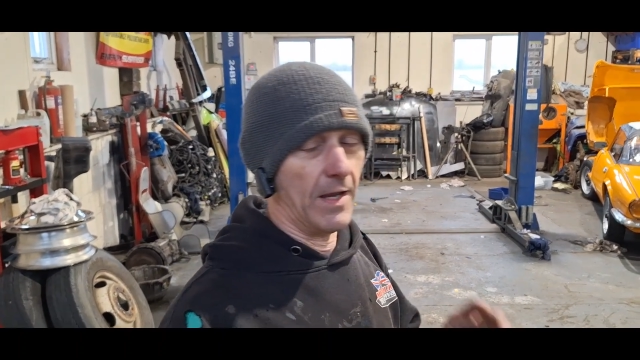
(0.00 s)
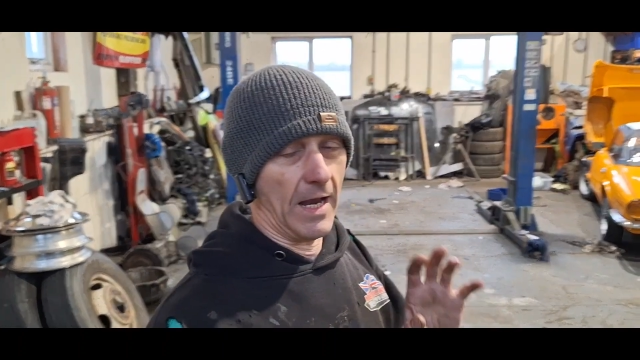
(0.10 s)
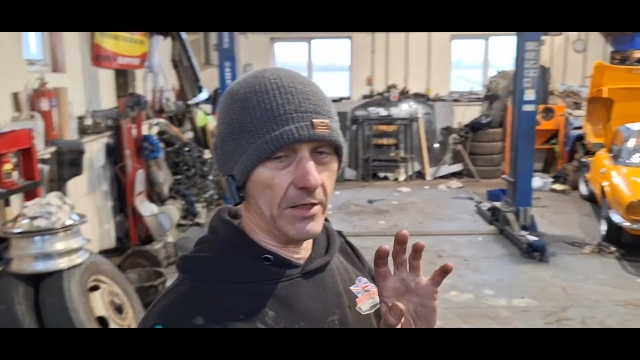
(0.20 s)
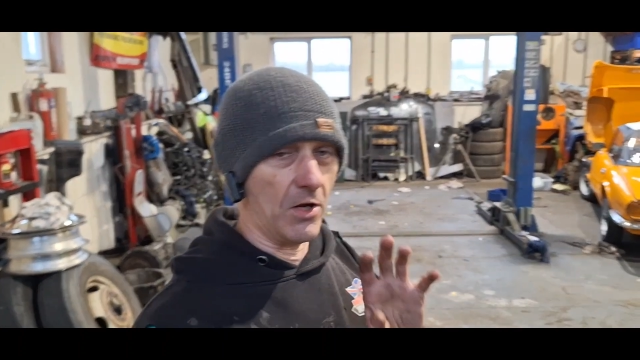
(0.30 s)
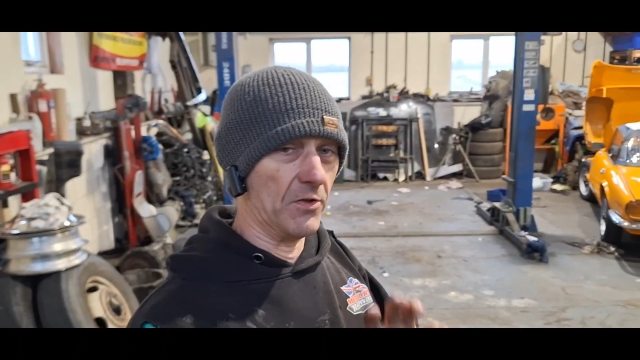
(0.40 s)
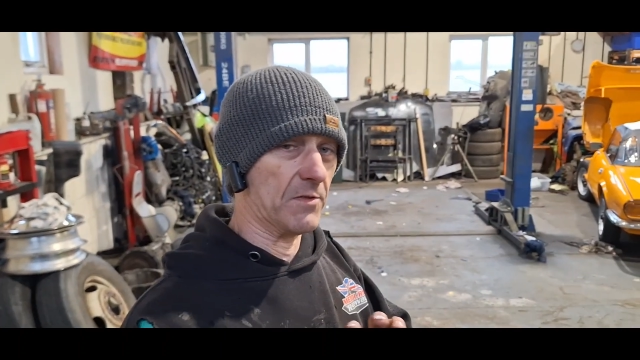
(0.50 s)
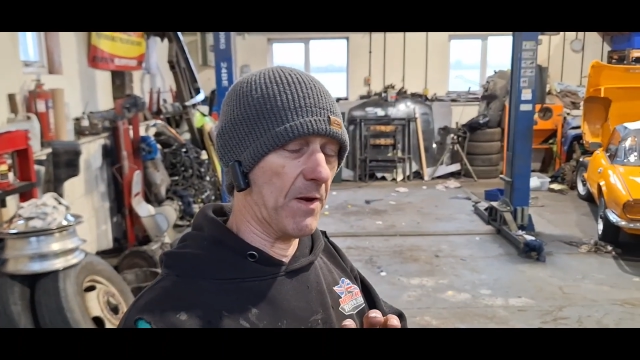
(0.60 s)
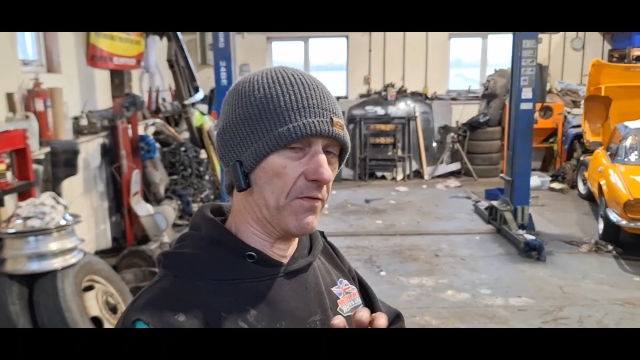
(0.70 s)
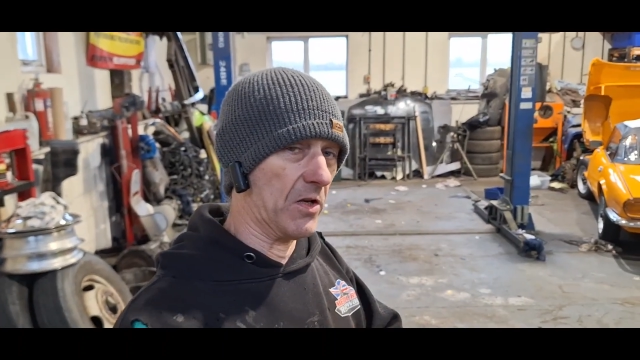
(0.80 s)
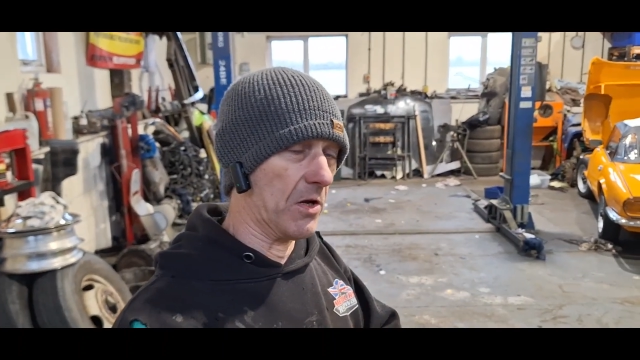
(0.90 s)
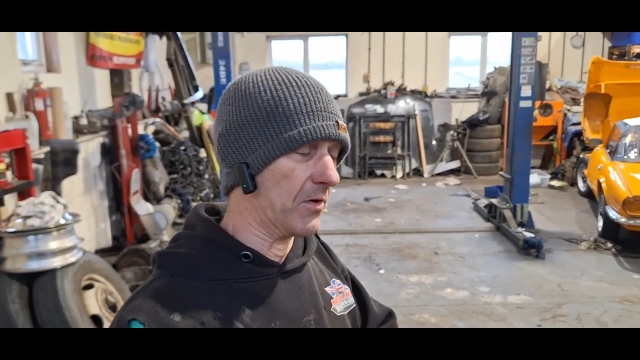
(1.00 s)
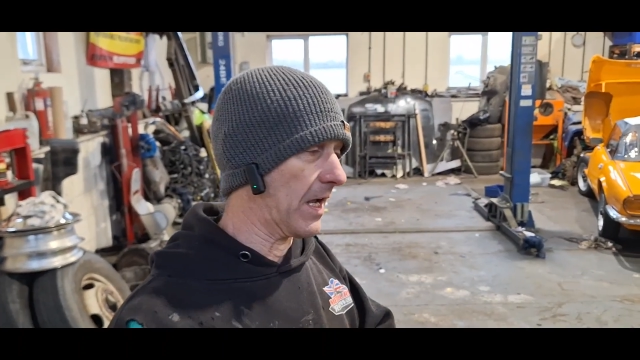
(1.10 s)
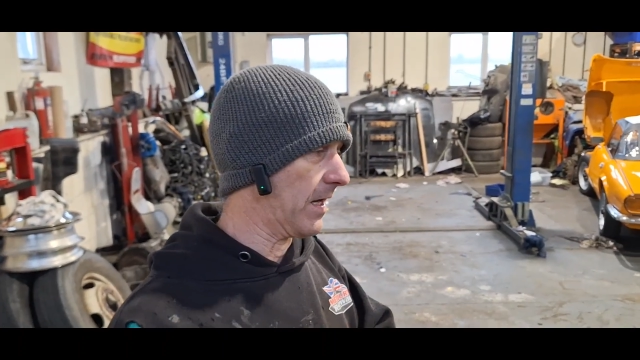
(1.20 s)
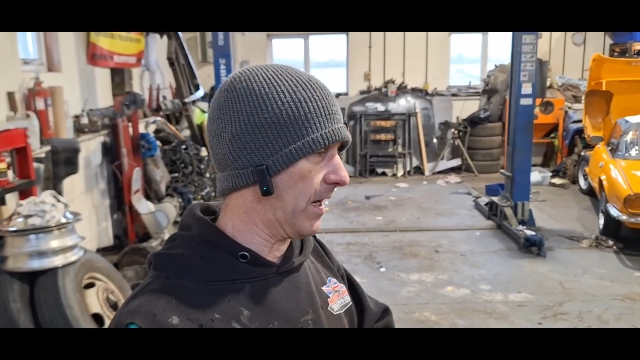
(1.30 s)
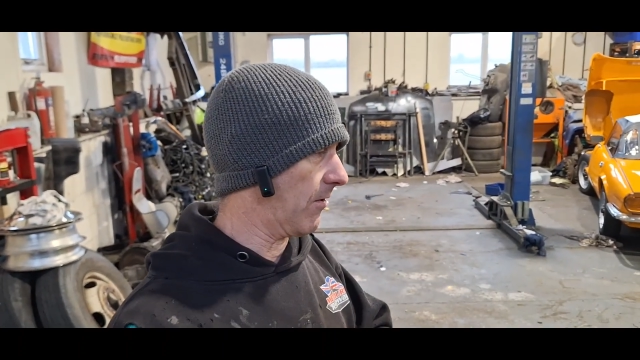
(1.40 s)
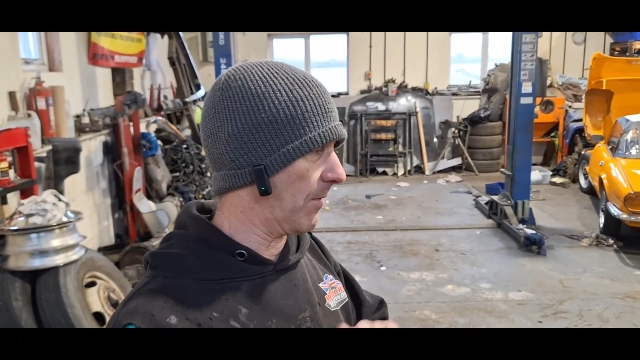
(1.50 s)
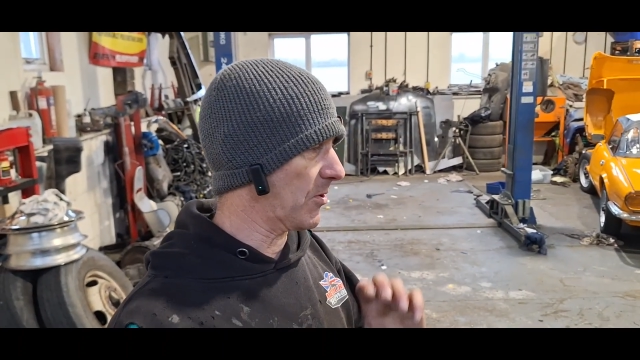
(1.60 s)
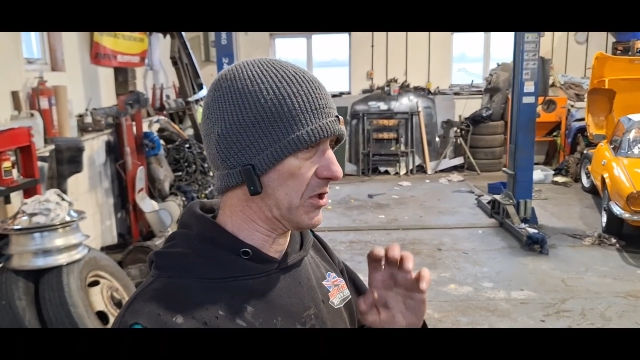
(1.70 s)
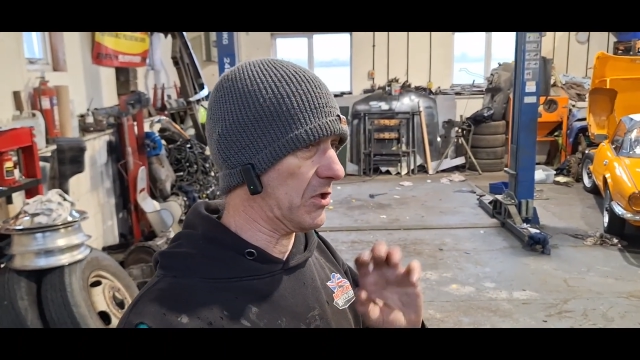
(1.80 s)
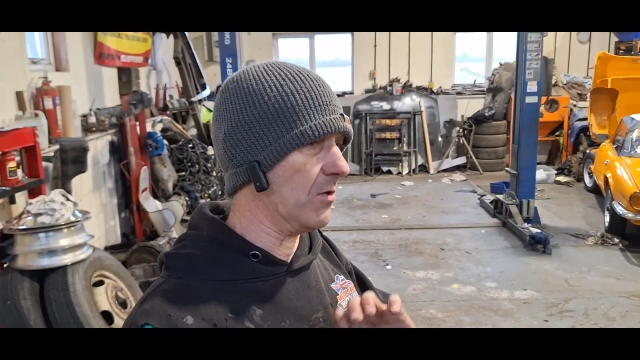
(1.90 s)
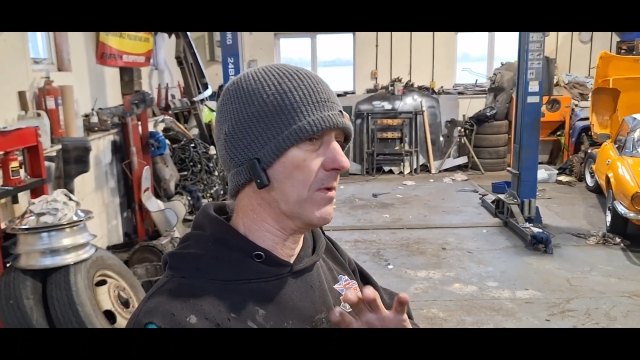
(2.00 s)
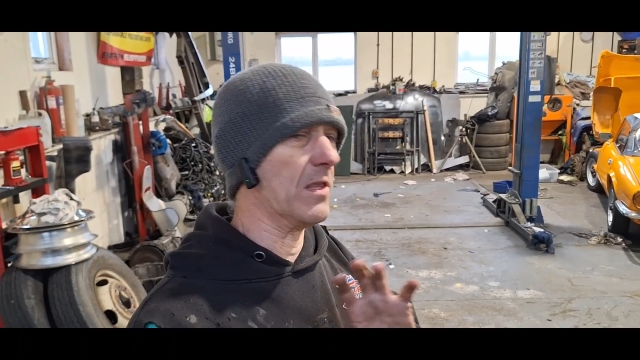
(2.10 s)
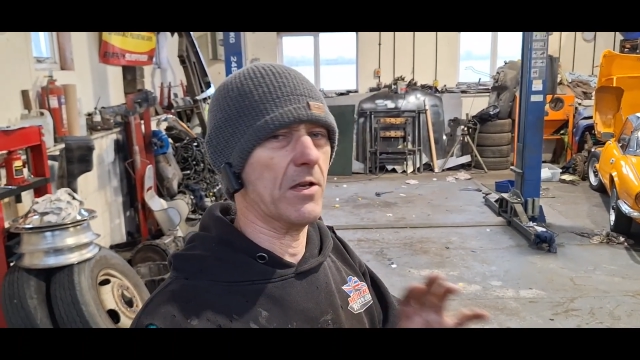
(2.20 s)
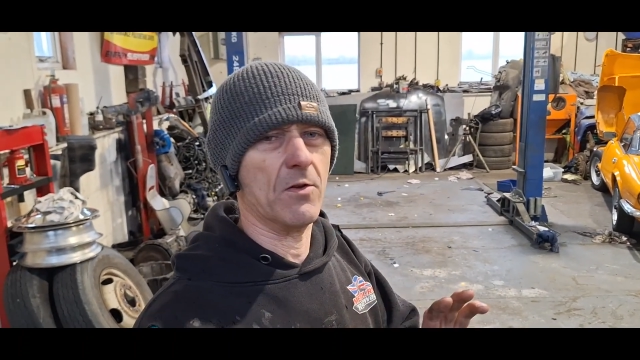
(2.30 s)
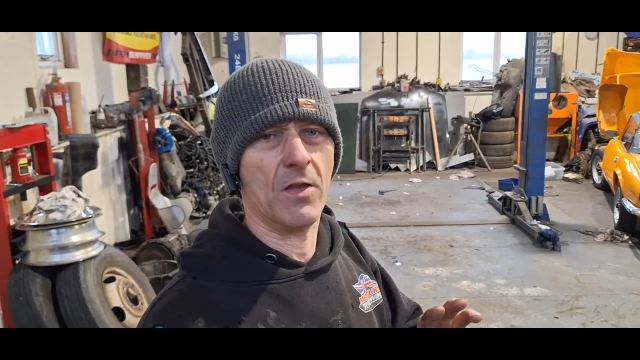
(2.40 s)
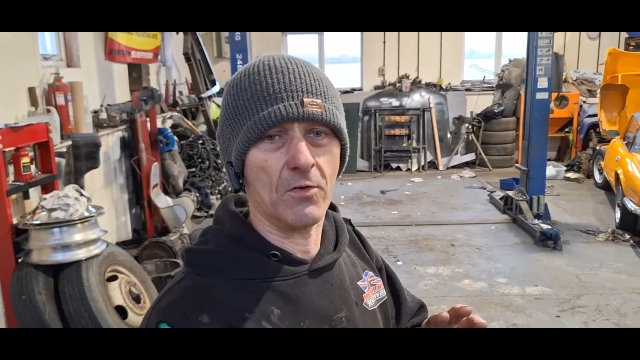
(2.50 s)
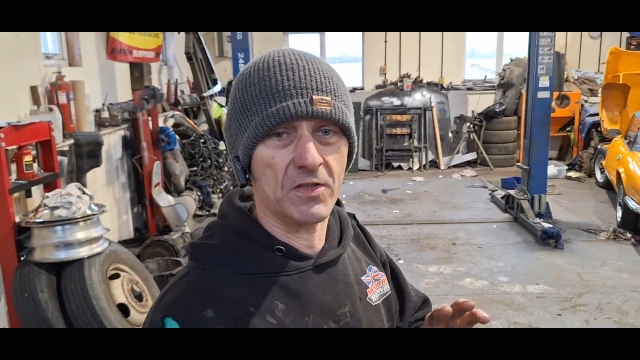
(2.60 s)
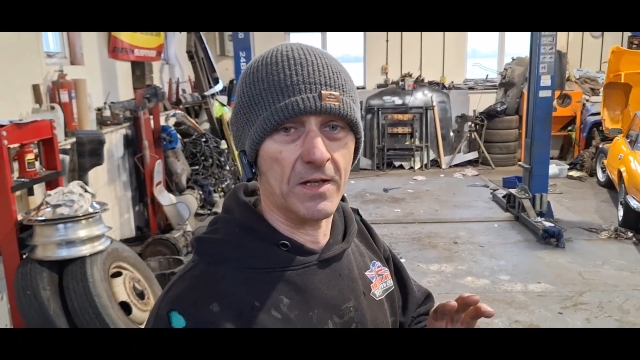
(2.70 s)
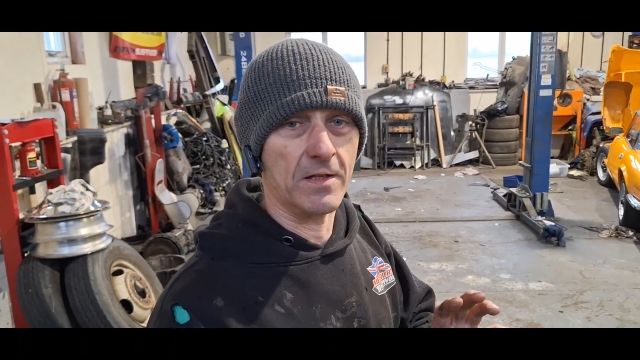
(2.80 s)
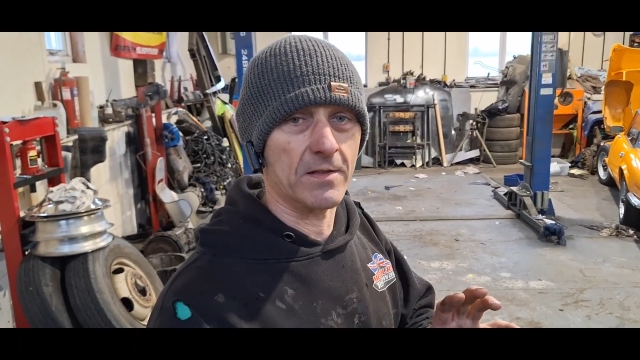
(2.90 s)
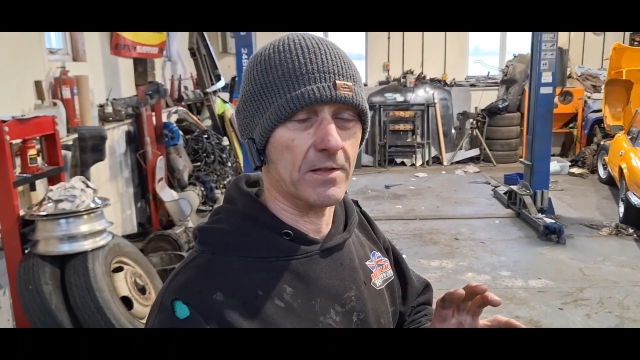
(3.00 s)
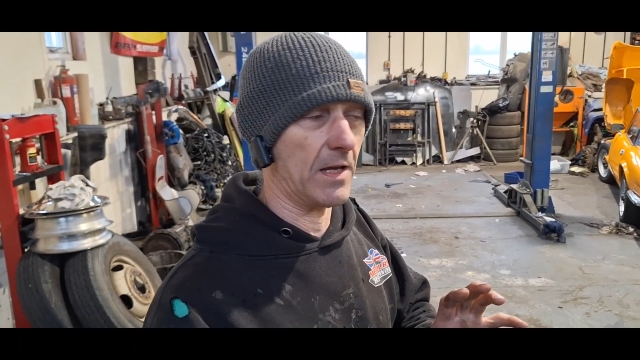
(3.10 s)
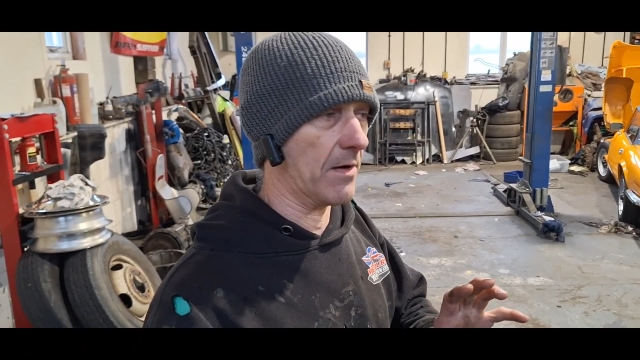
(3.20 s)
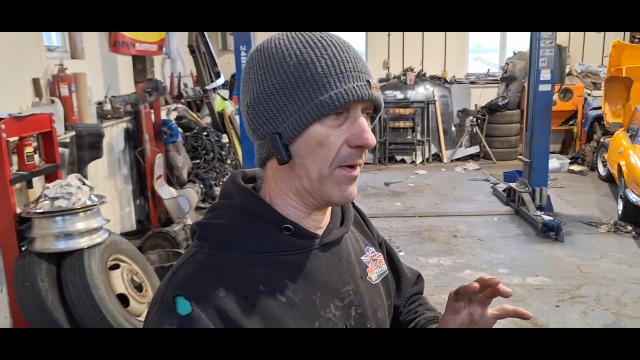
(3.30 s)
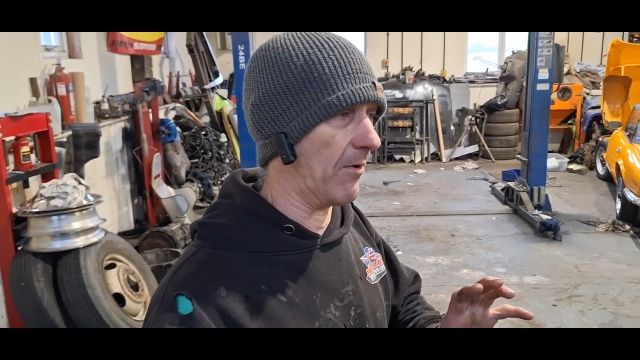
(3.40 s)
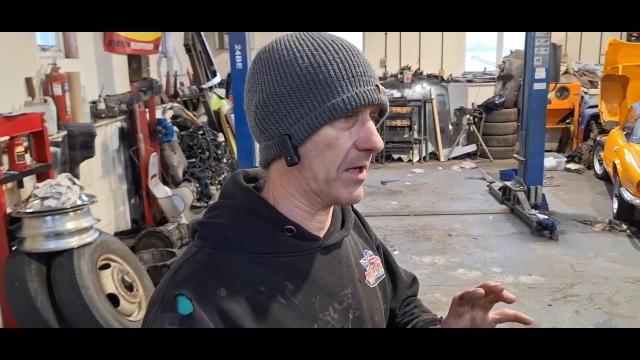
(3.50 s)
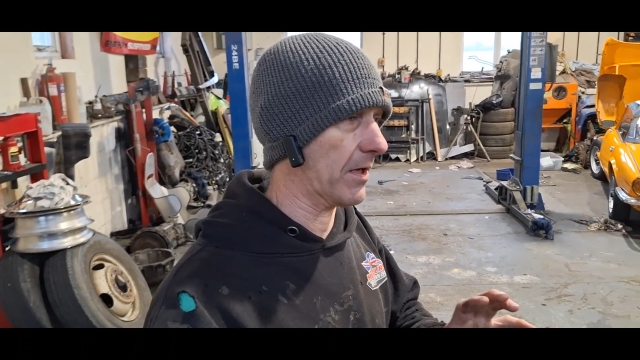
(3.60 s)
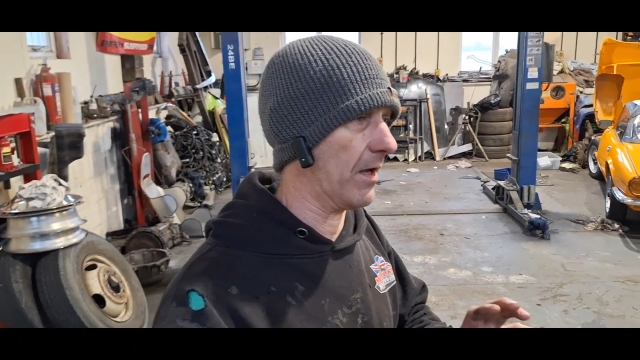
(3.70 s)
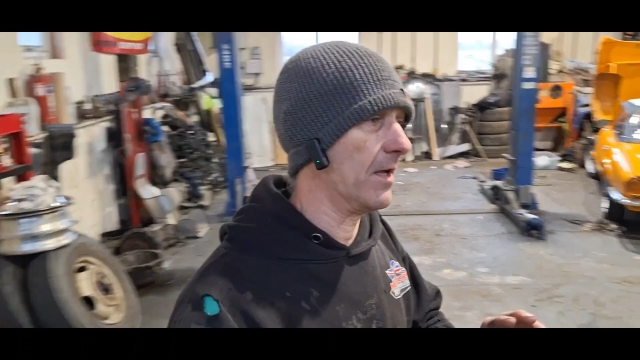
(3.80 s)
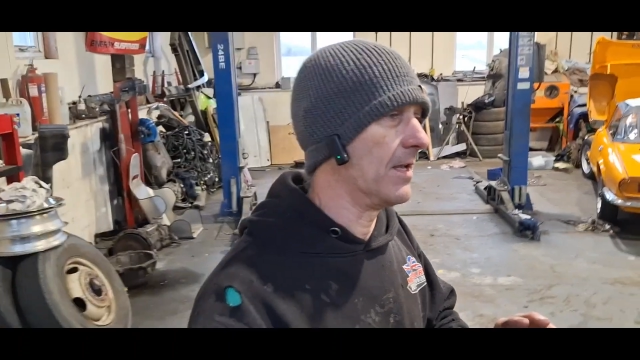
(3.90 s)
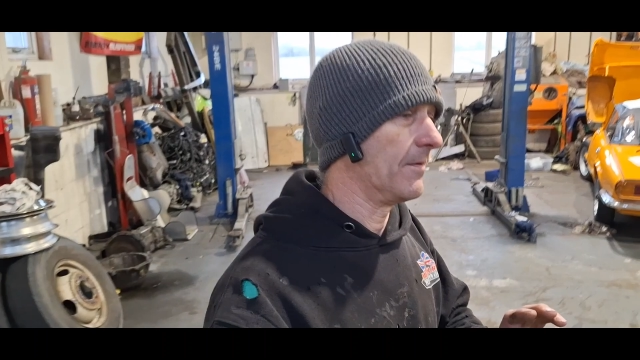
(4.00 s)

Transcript: I can only speak for the UK here. I'm assuming they do those things in America.